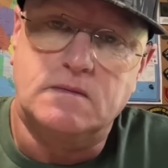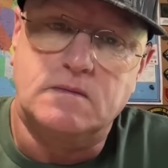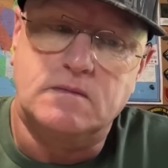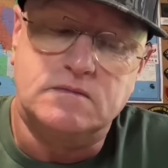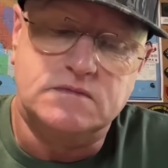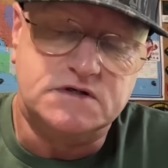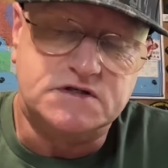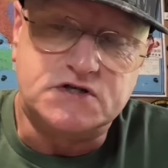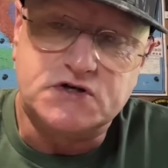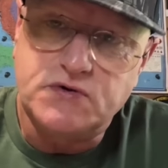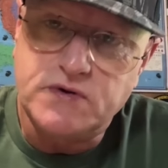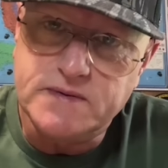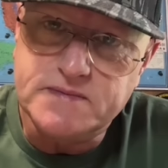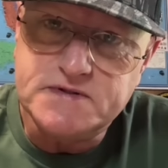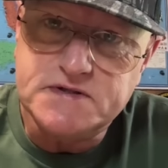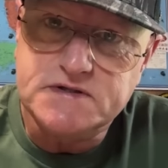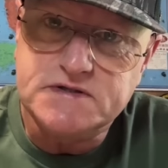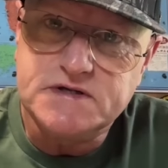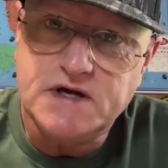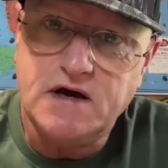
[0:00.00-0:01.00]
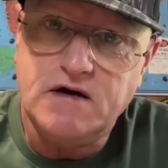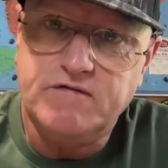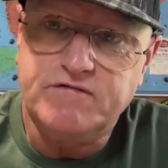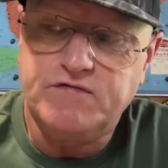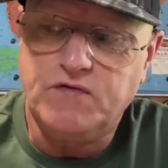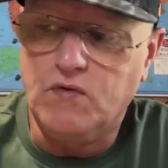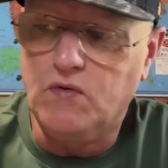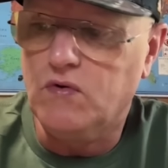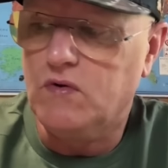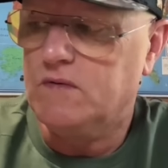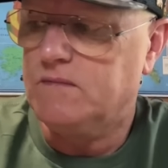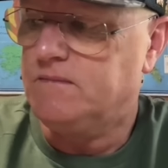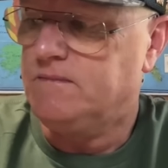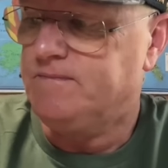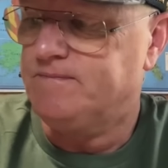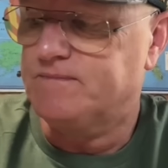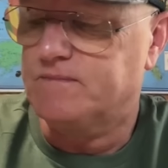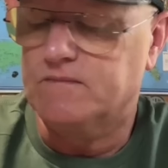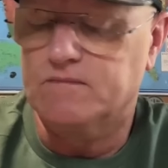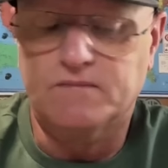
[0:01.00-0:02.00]
descriptions out for them.
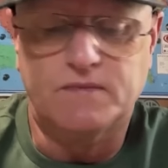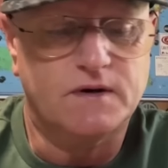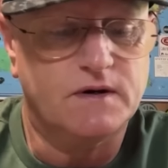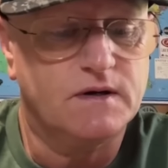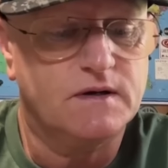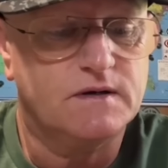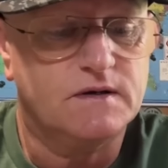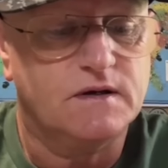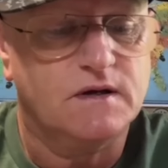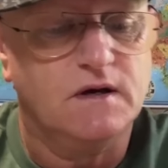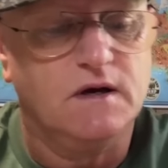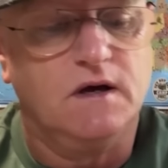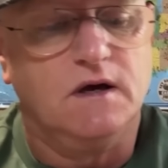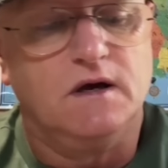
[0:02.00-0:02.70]
But